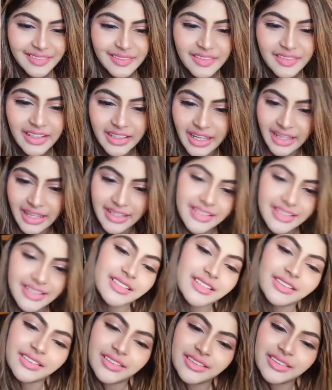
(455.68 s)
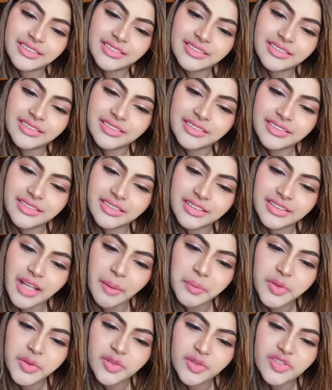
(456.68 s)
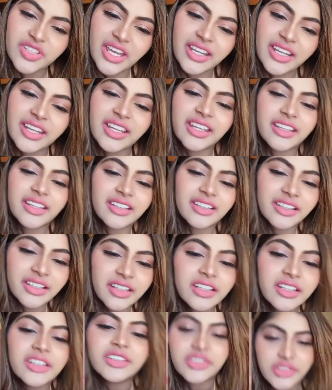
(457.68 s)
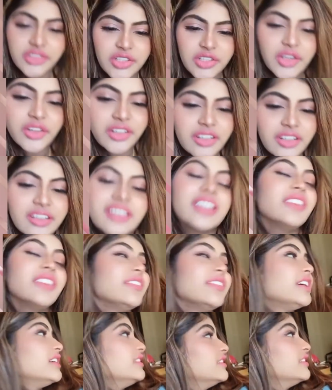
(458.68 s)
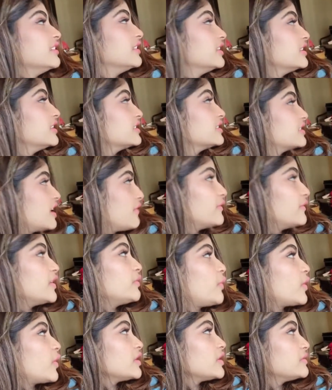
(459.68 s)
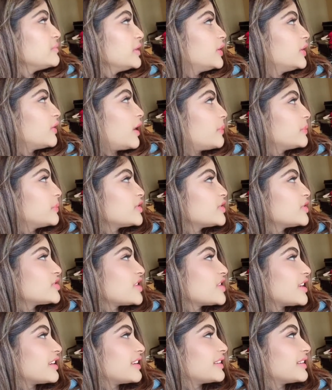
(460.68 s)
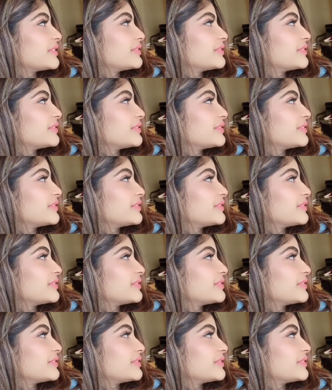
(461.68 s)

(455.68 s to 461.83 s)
Okay, guys. Come to Chennai. Sure. Niva, someone wants me to come to Chennai.